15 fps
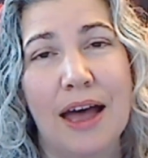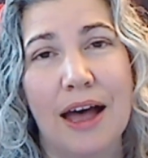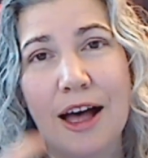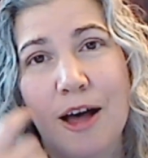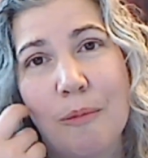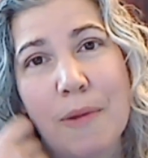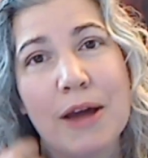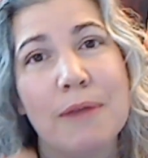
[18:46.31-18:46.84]

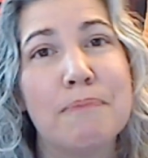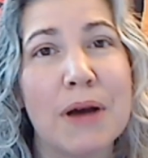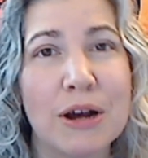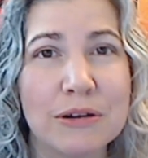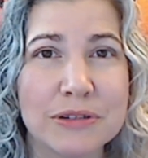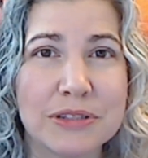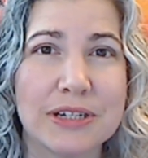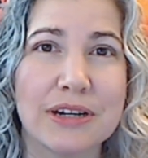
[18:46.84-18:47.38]
And
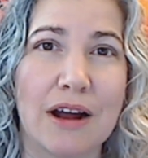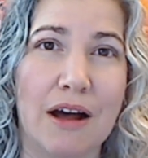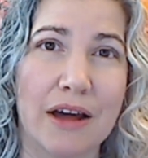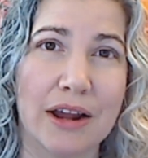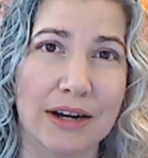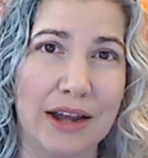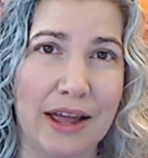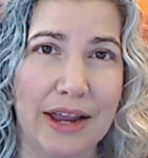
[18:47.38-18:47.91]
post it
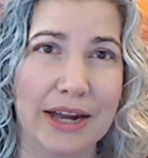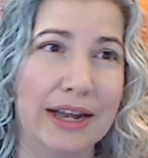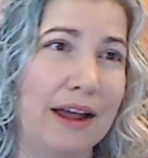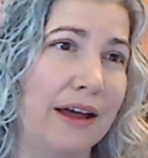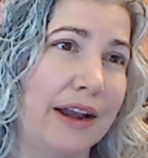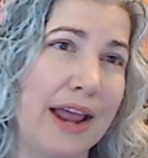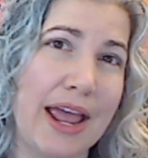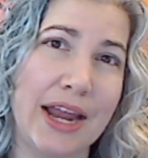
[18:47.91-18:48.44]
online
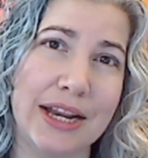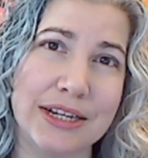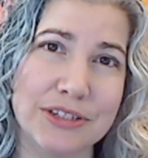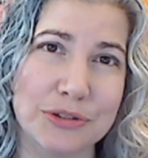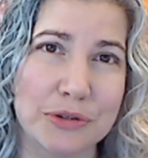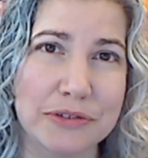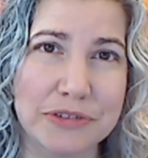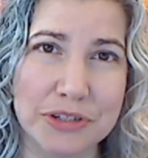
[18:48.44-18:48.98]
on any
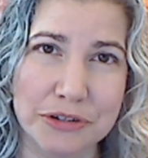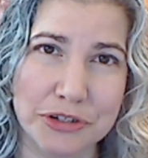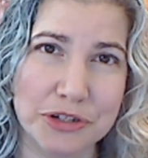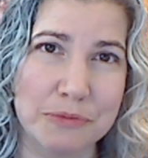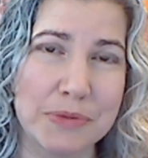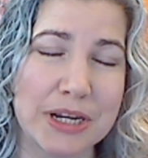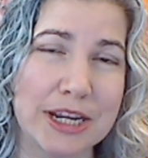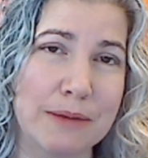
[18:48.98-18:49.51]
sort of social
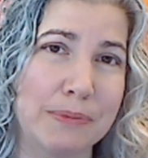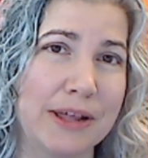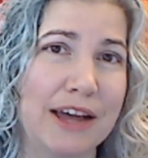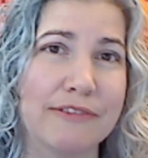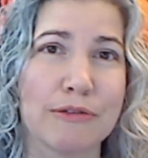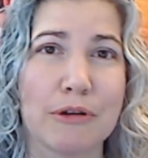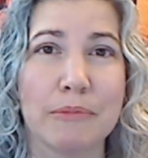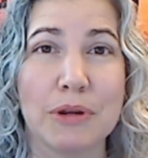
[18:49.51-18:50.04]
media
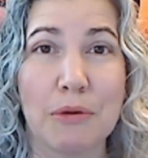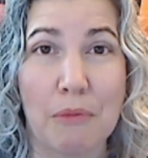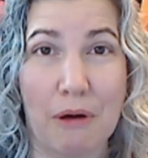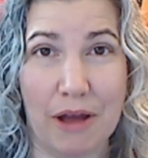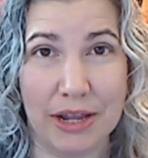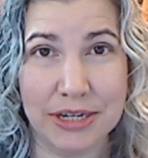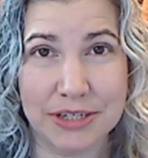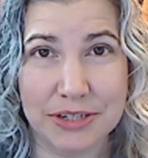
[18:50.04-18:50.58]
platform you
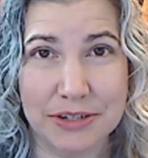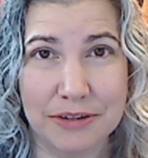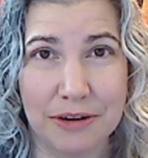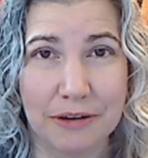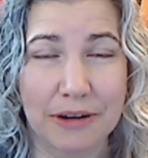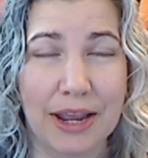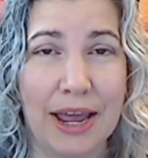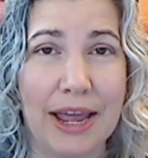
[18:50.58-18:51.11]
want,
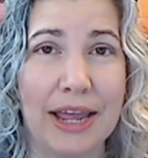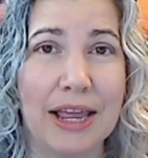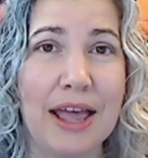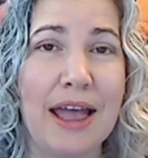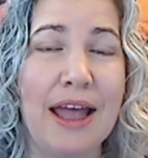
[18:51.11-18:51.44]
okay?